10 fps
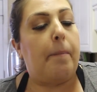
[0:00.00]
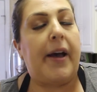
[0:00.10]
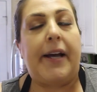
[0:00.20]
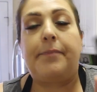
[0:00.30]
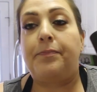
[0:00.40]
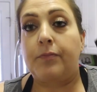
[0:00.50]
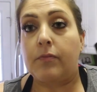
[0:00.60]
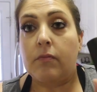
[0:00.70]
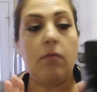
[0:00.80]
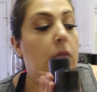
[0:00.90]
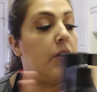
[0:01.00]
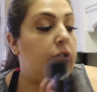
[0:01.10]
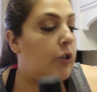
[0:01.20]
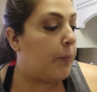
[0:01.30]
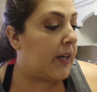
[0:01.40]
But
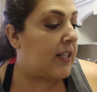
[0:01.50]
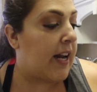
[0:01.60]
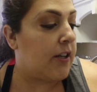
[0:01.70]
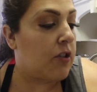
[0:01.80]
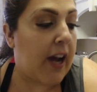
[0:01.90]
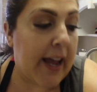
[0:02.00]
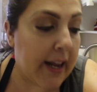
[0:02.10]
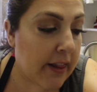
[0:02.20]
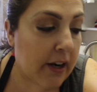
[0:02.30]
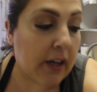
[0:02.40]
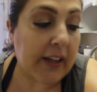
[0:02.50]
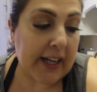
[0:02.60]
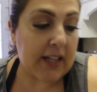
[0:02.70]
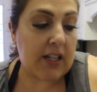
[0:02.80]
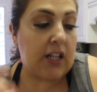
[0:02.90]
super excited to try it. They're,
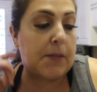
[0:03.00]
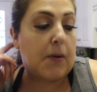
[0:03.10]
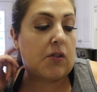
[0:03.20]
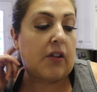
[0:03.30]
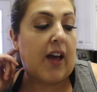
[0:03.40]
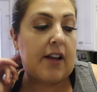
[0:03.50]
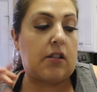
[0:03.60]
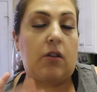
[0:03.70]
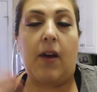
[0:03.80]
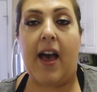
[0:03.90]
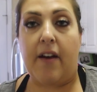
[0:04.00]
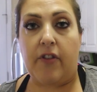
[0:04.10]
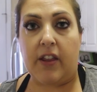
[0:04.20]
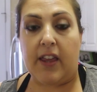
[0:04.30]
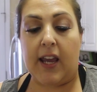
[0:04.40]
like I said, it's supposed to last through
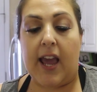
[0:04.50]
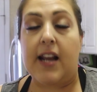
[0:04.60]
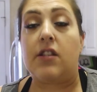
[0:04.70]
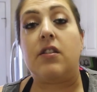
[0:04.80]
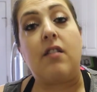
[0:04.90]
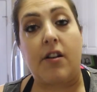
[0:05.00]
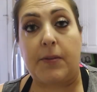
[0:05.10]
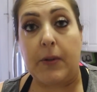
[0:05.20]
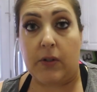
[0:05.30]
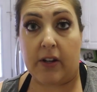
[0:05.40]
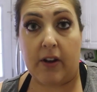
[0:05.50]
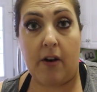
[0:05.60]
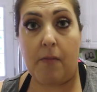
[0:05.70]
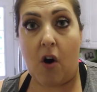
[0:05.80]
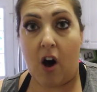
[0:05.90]
everything and it's not supposed to
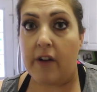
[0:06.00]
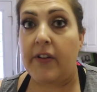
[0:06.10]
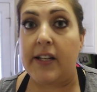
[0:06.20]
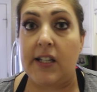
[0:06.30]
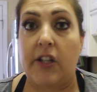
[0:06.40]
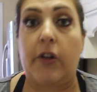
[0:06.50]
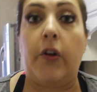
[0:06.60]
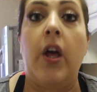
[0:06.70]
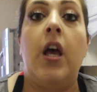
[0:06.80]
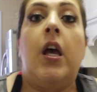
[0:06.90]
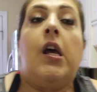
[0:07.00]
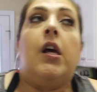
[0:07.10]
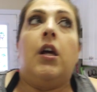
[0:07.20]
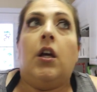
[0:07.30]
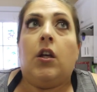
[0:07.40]
come off until
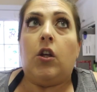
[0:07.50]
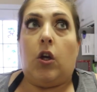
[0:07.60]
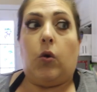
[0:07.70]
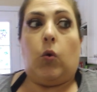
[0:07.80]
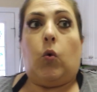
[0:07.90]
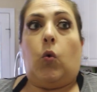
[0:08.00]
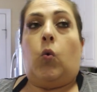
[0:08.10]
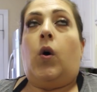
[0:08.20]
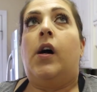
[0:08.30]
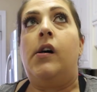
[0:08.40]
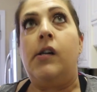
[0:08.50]
you